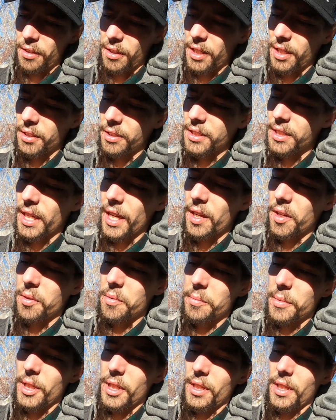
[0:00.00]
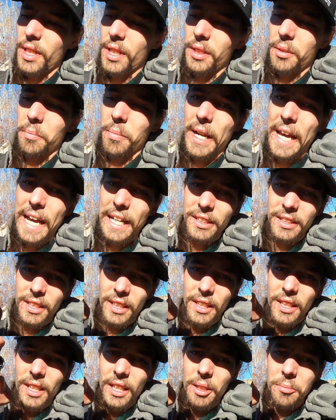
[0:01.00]
He was telling me that the
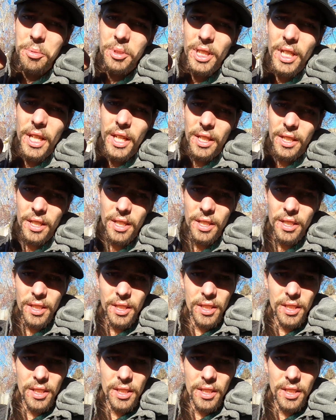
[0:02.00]
plastic clip side,